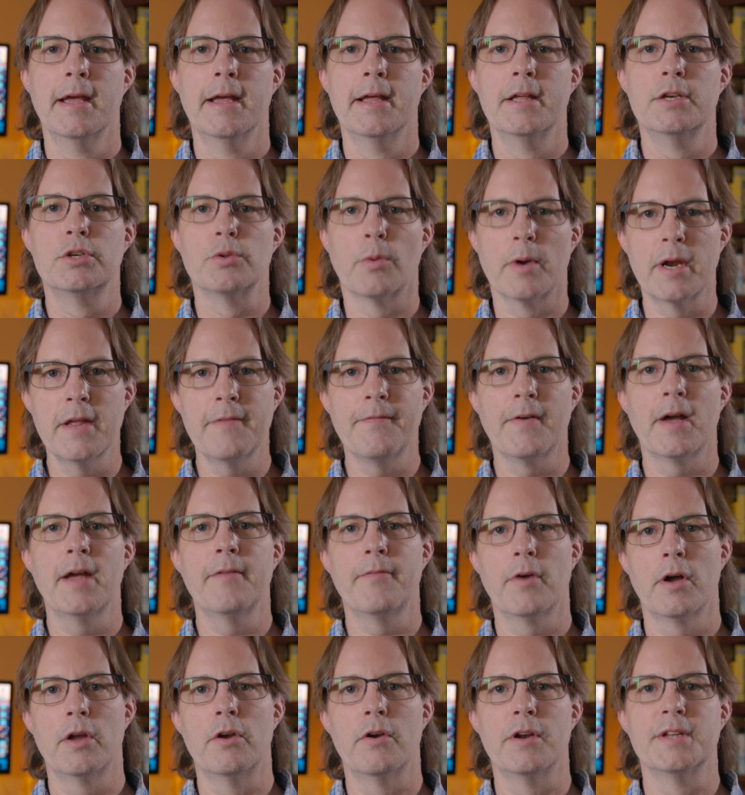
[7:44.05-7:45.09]

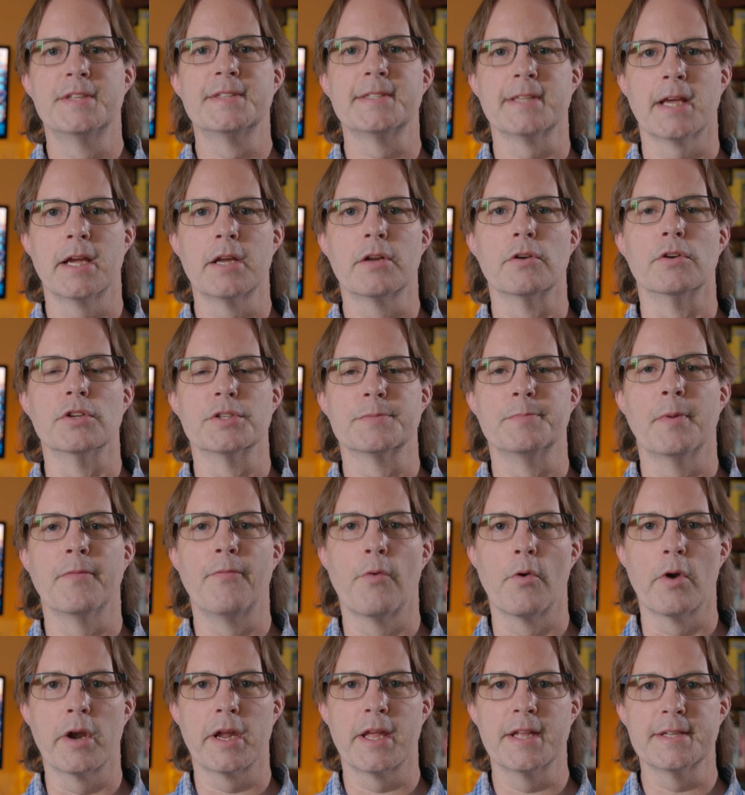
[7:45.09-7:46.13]
2,500 cycles
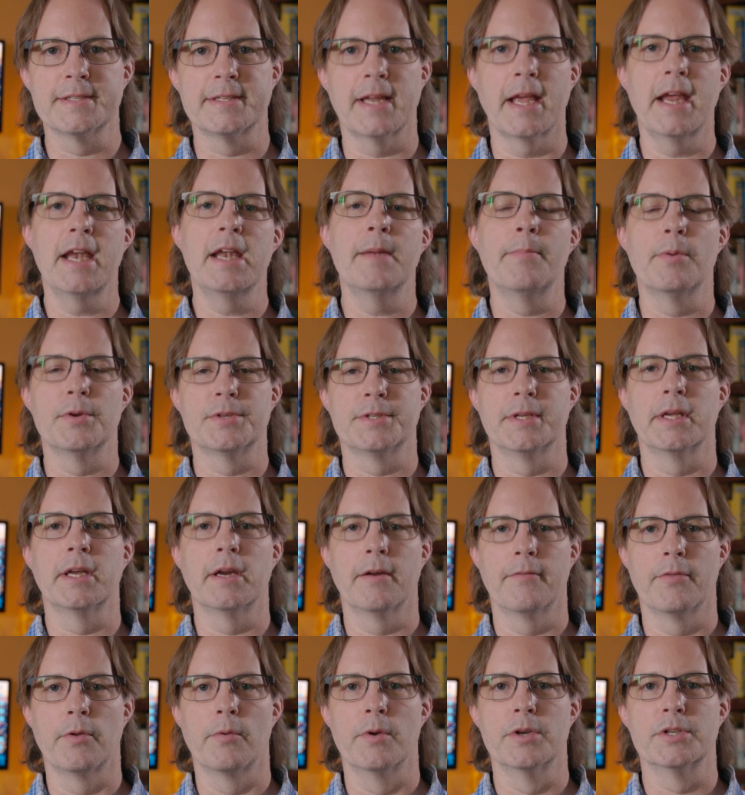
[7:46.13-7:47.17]
before it gets to 80%
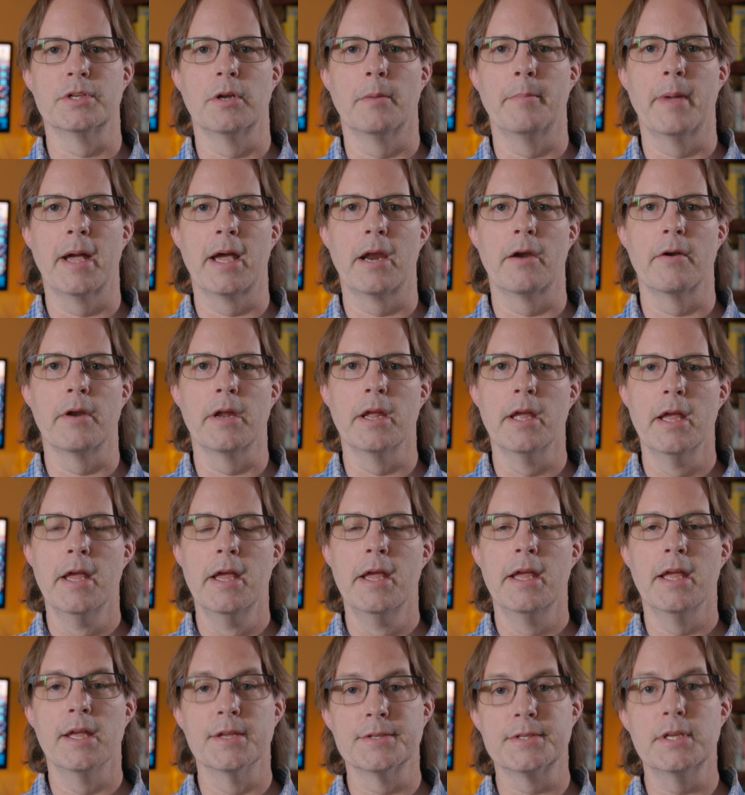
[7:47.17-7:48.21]
of the original battery
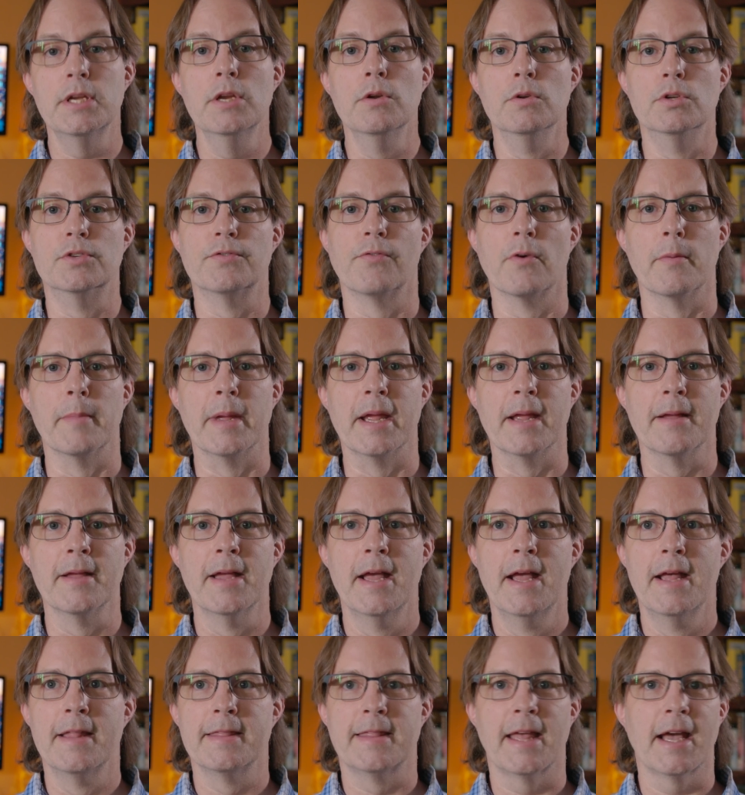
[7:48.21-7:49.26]
is huge for me.
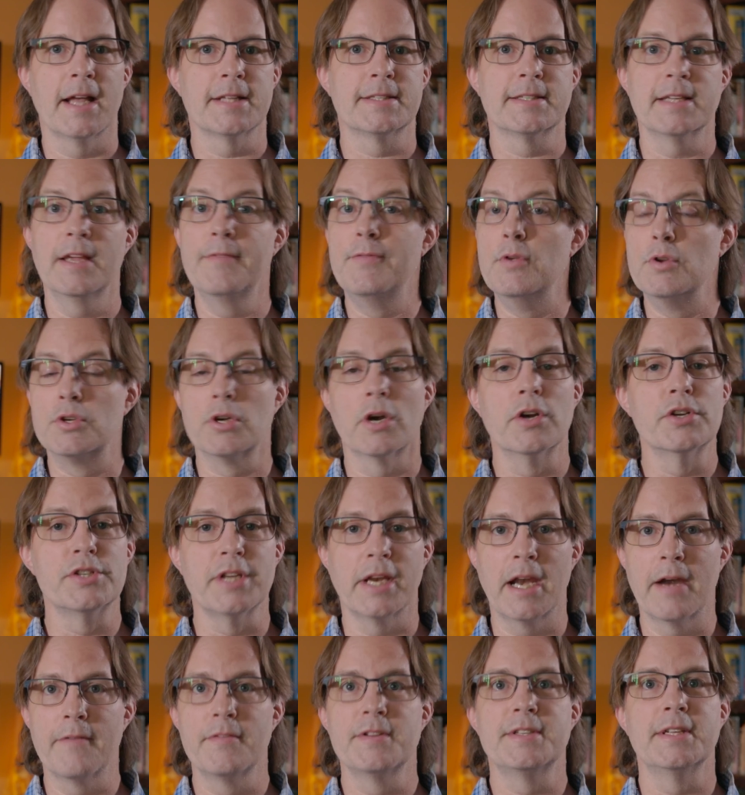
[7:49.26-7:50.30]
That's if you charge
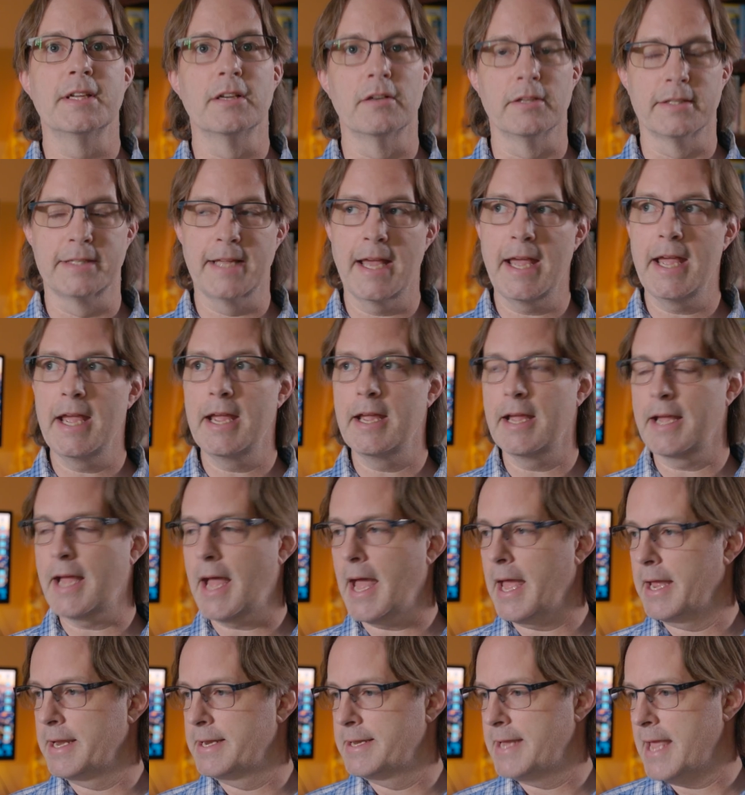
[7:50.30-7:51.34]
it every single day.
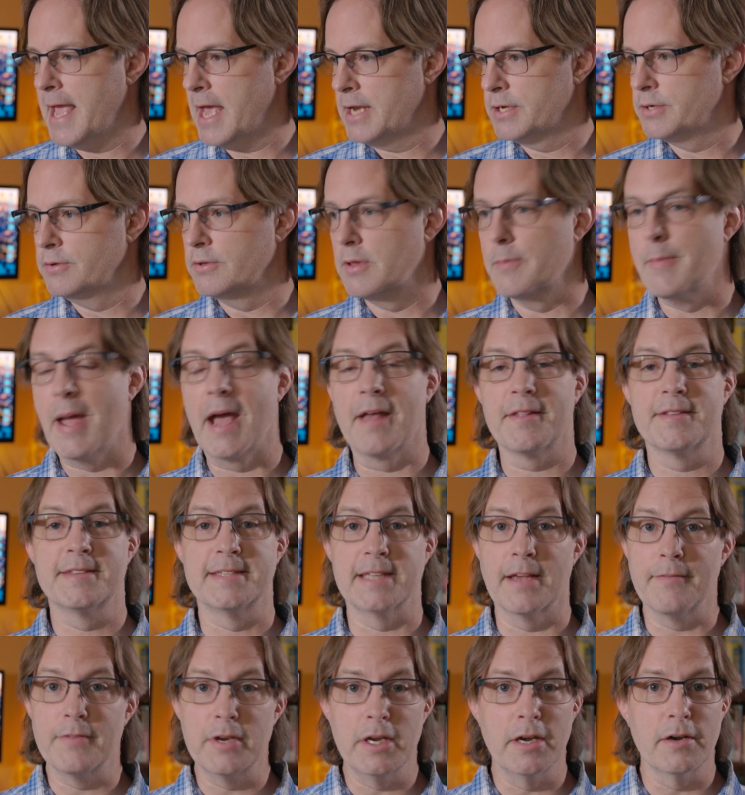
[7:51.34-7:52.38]
I can't do the math.
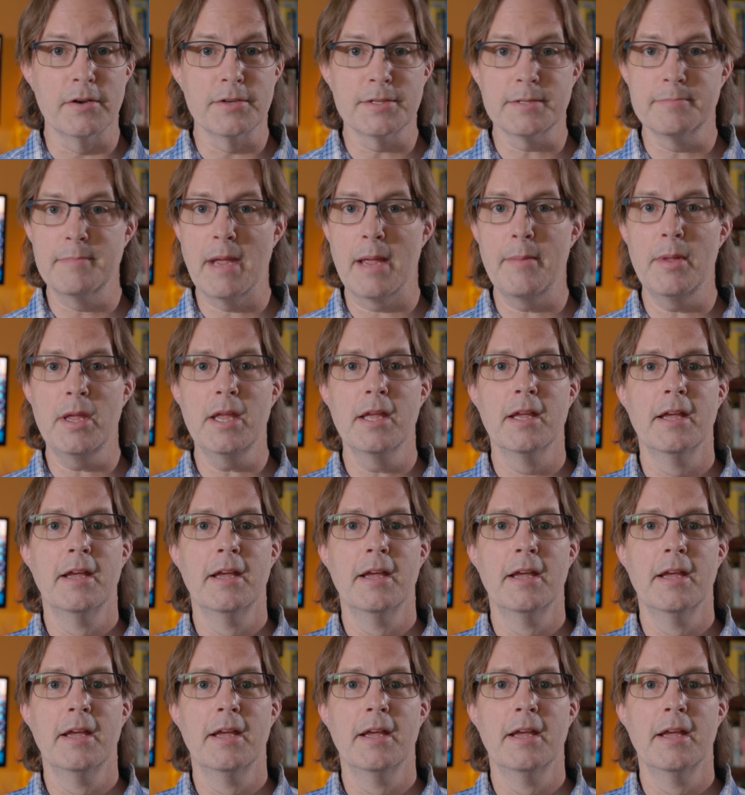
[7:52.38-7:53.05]
7 years maybe.